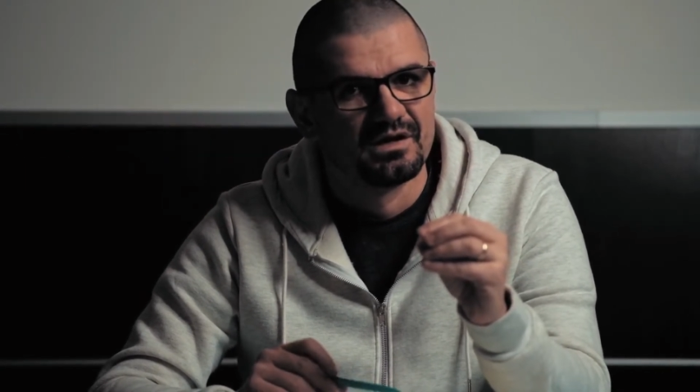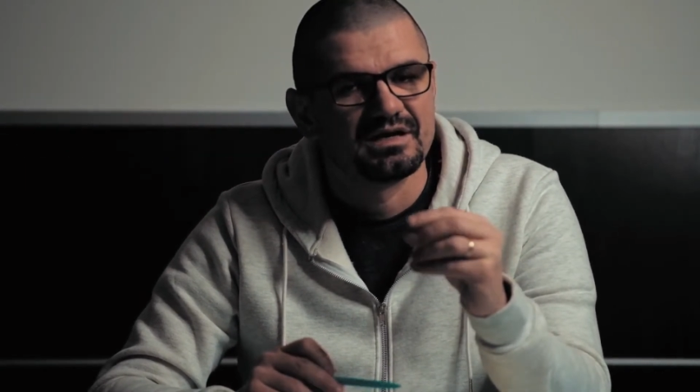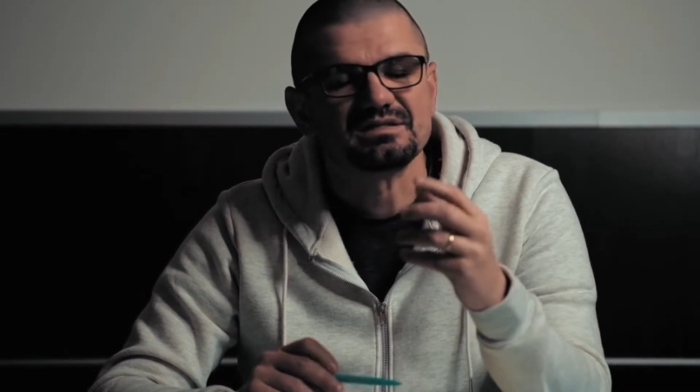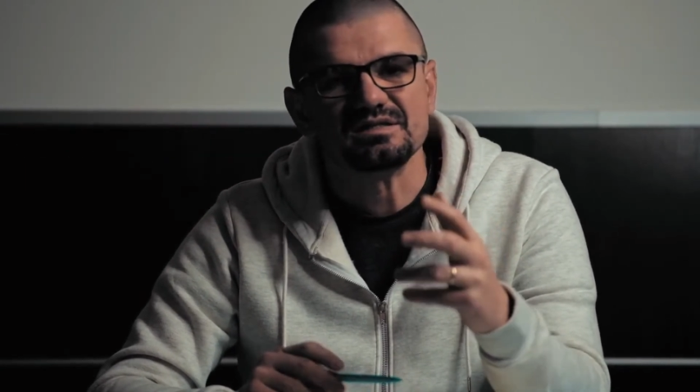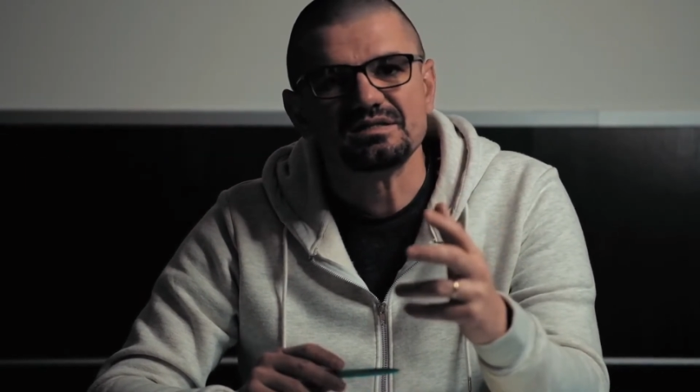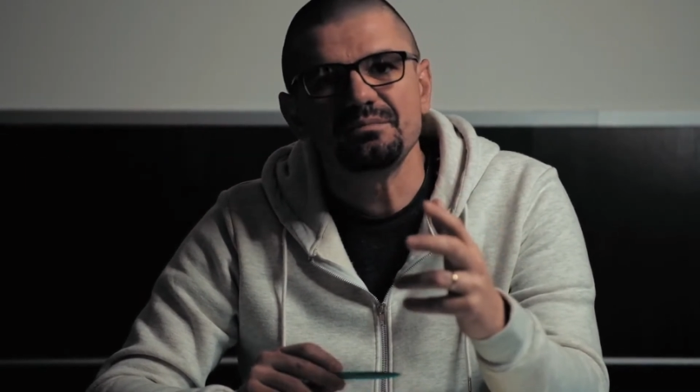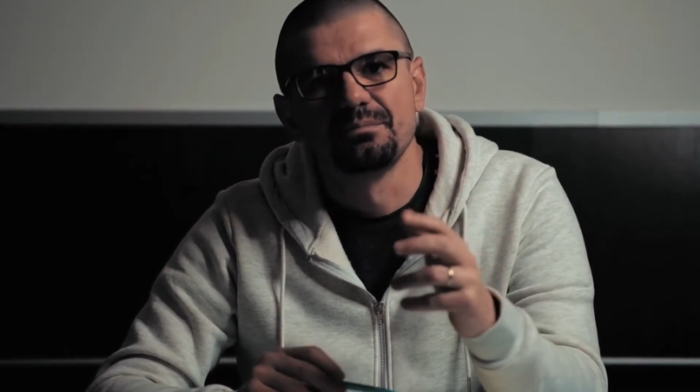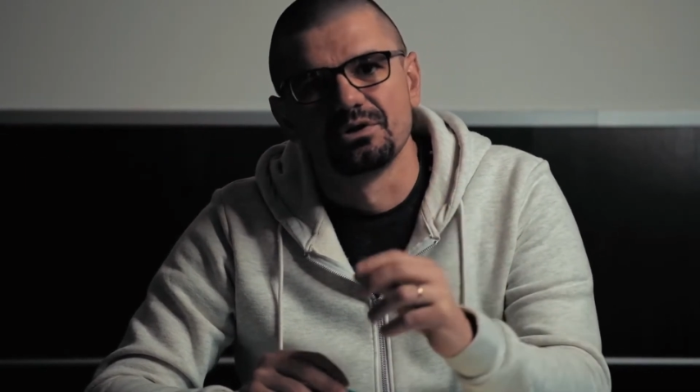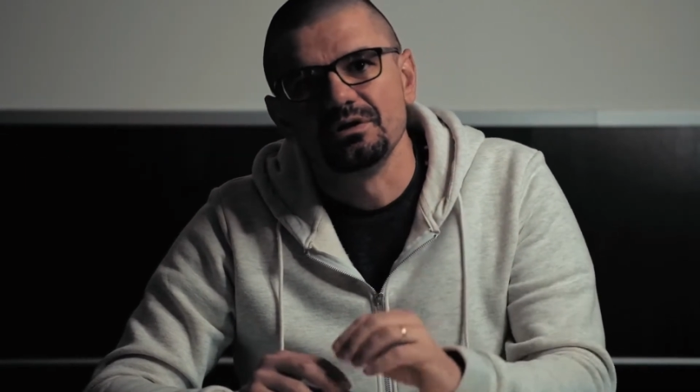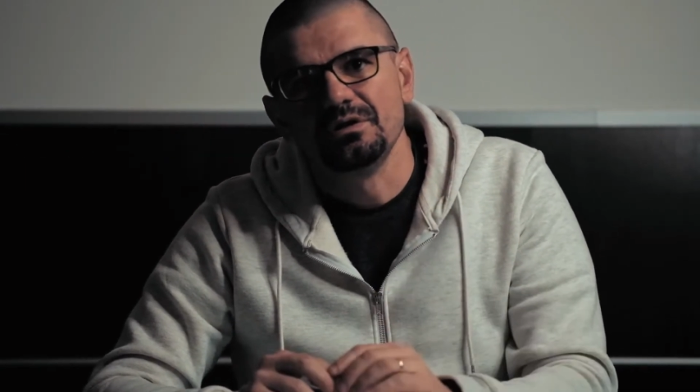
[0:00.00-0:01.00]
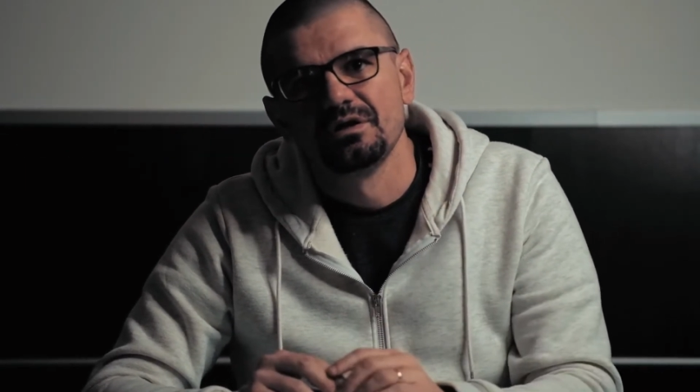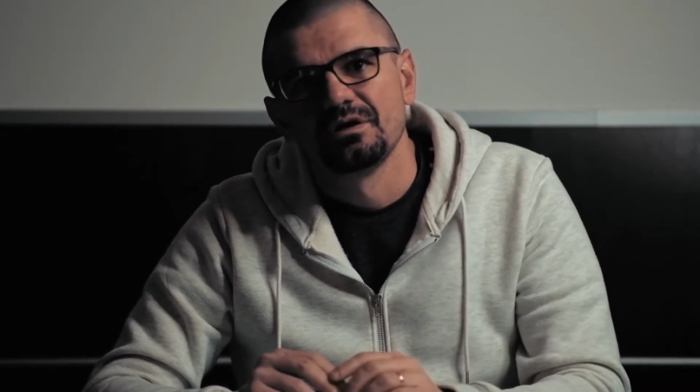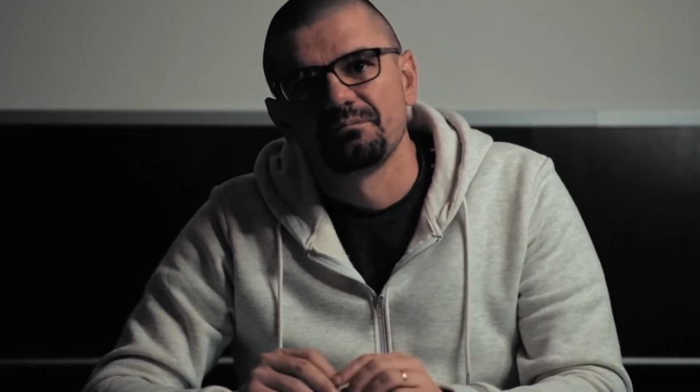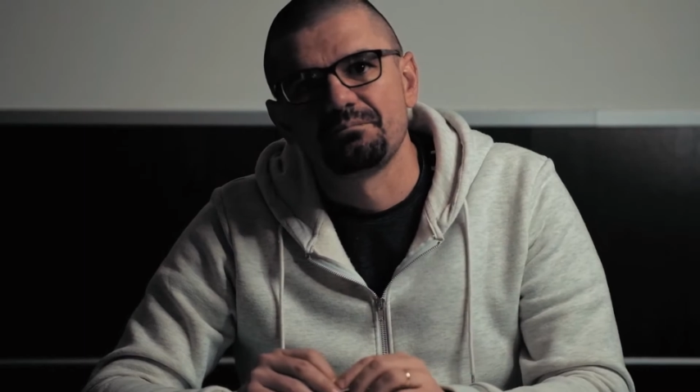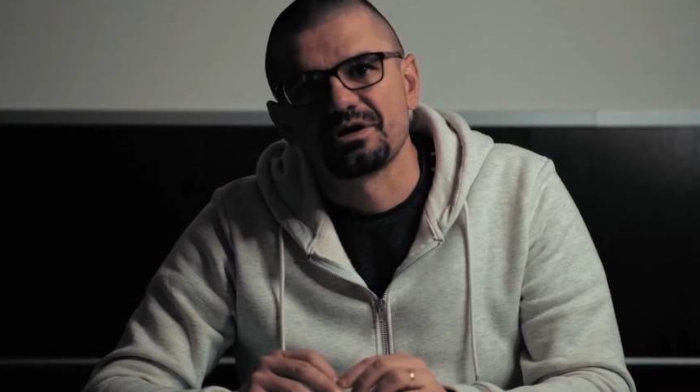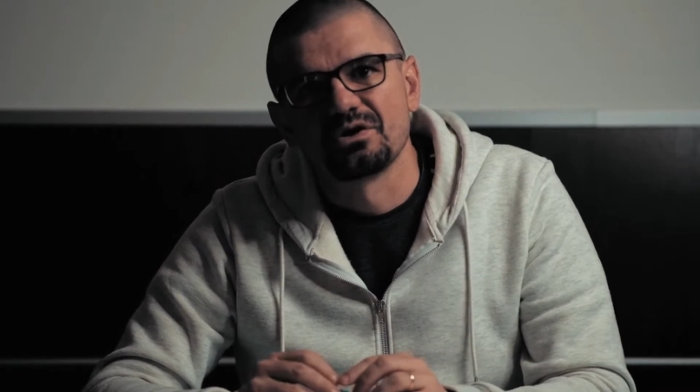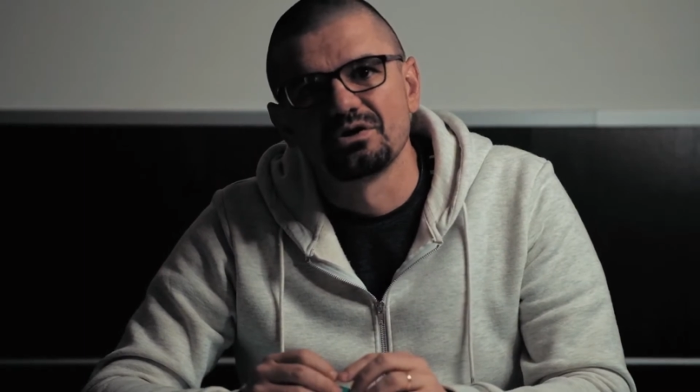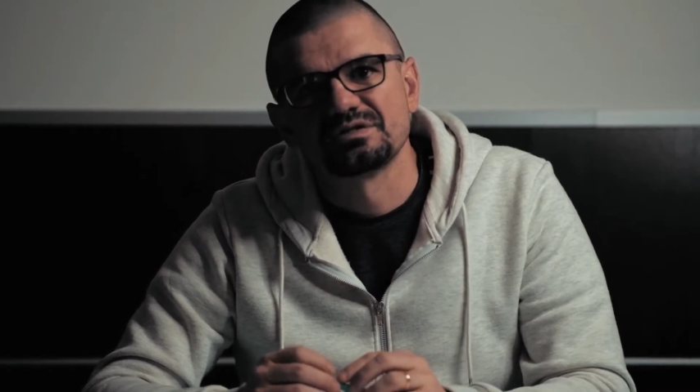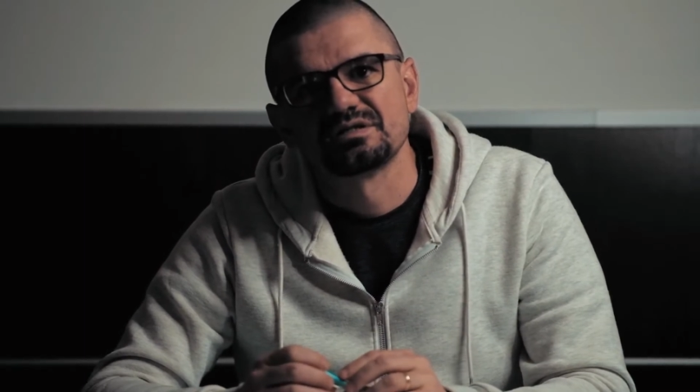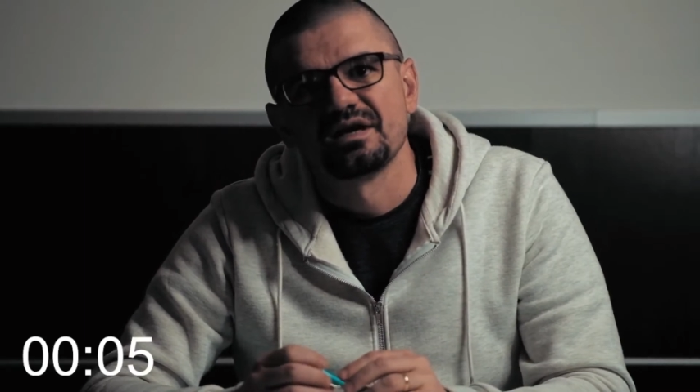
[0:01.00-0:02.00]
It's a symbol
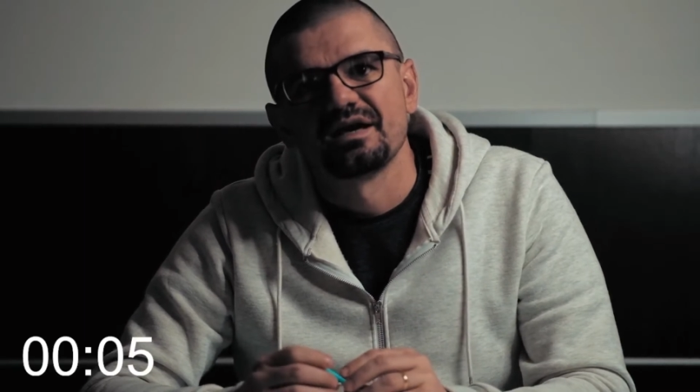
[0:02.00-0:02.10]
because